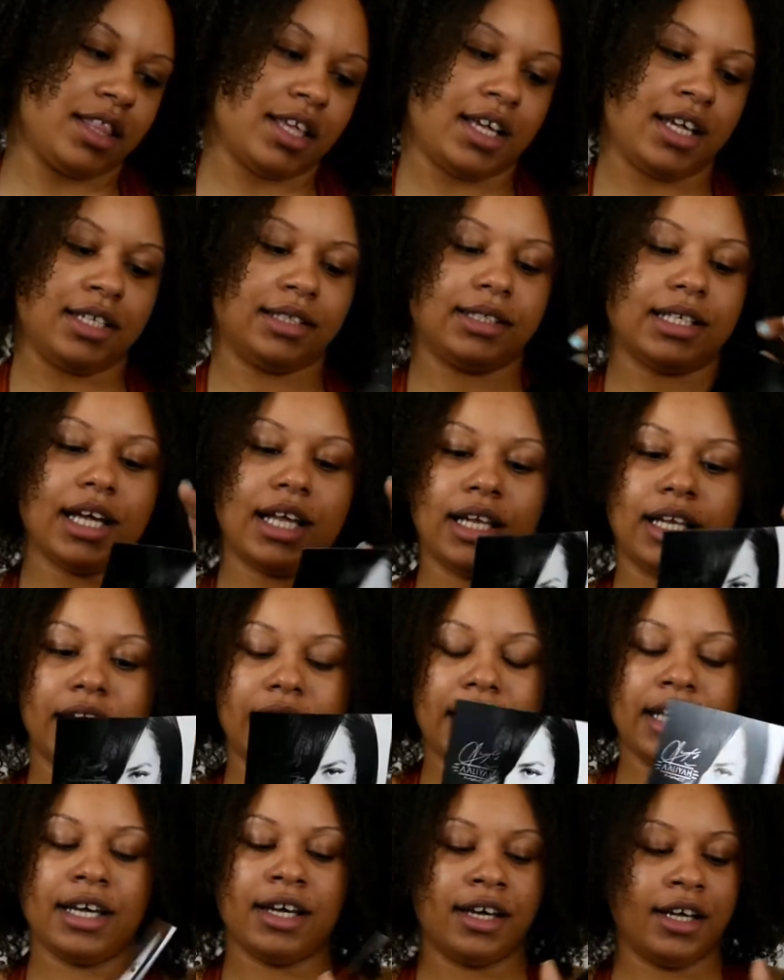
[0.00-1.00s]
this
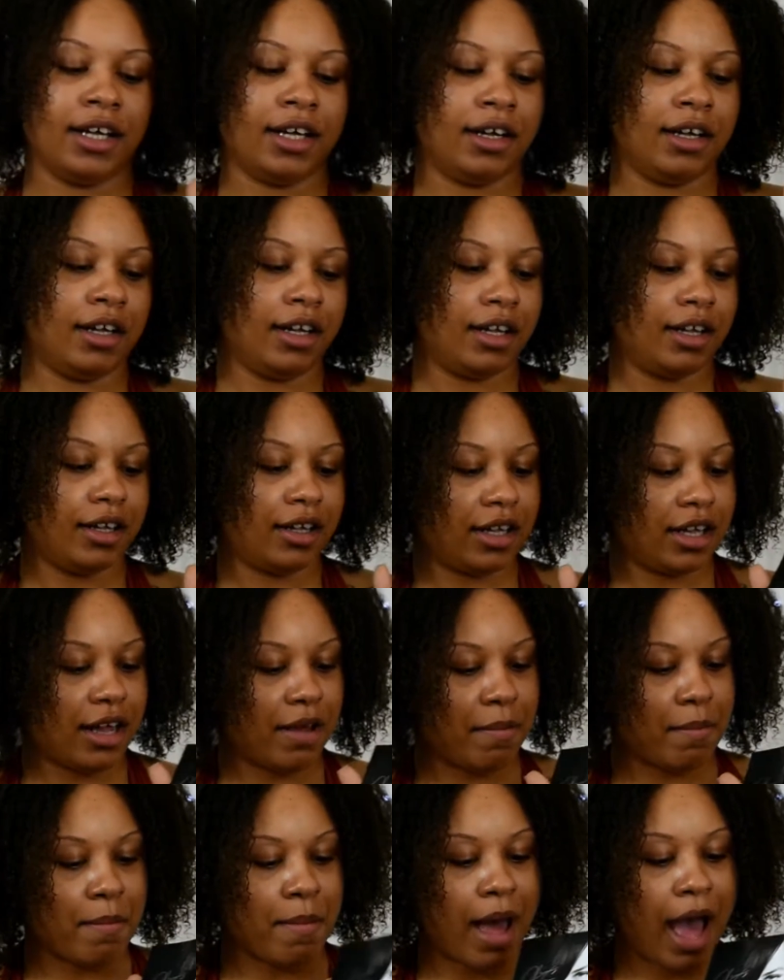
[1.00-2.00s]
Aaliyah
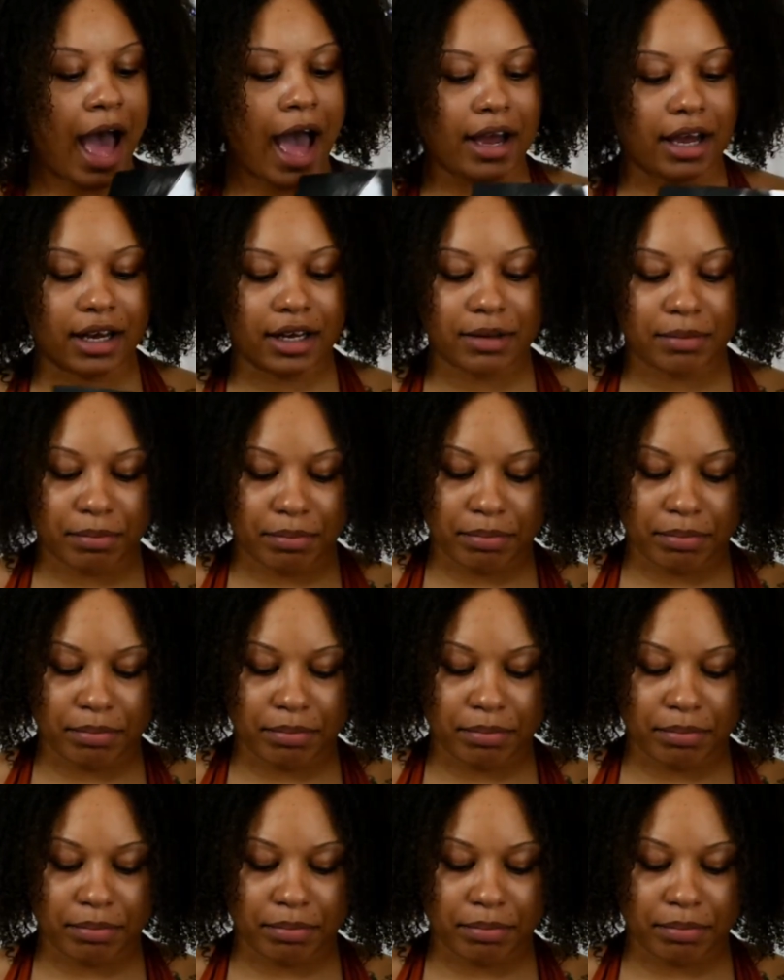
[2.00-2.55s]
and M.A.C